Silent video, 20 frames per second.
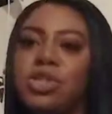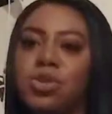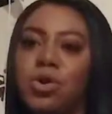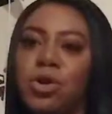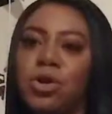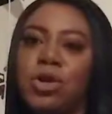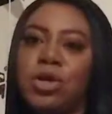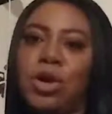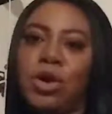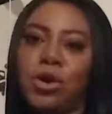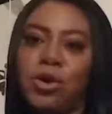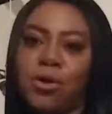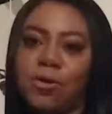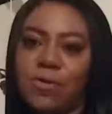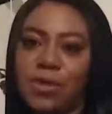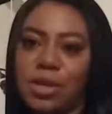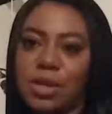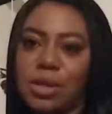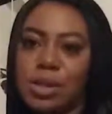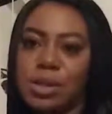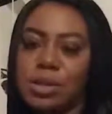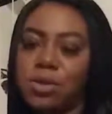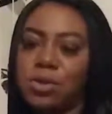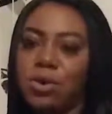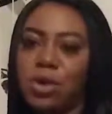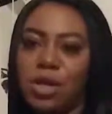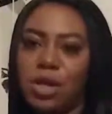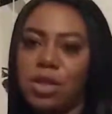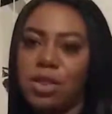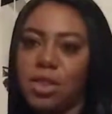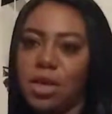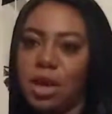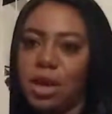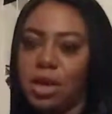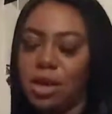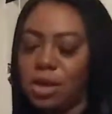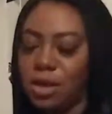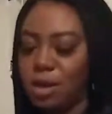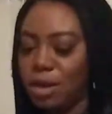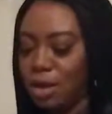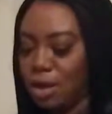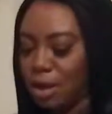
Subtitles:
or nervous or anything